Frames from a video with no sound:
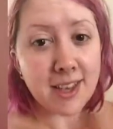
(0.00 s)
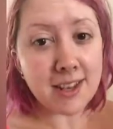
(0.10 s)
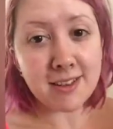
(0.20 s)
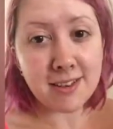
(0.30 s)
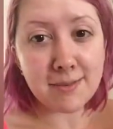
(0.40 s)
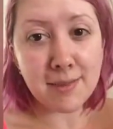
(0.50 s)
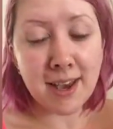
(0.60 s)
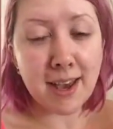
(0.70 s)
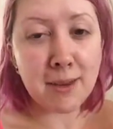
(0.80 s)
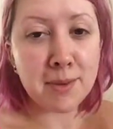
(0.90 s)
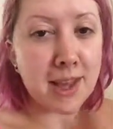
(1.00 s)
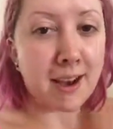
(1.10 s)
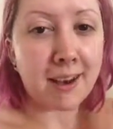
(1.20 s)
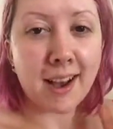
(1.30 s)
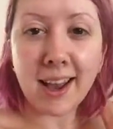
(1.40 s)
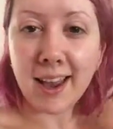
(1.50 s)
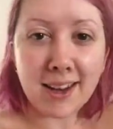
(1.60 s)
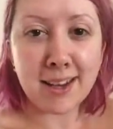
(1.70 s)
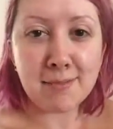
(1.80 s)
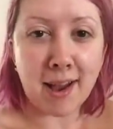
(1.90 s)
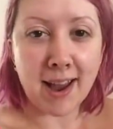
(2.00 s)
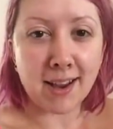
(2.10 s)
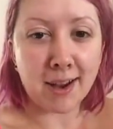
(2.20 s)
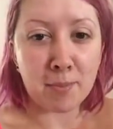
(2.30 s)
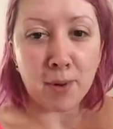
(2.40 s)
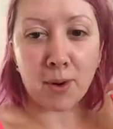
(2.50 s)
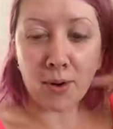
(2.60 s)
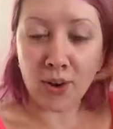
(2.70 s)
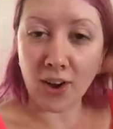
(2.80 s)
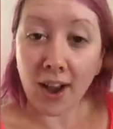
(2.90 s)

This is me without any makeup on.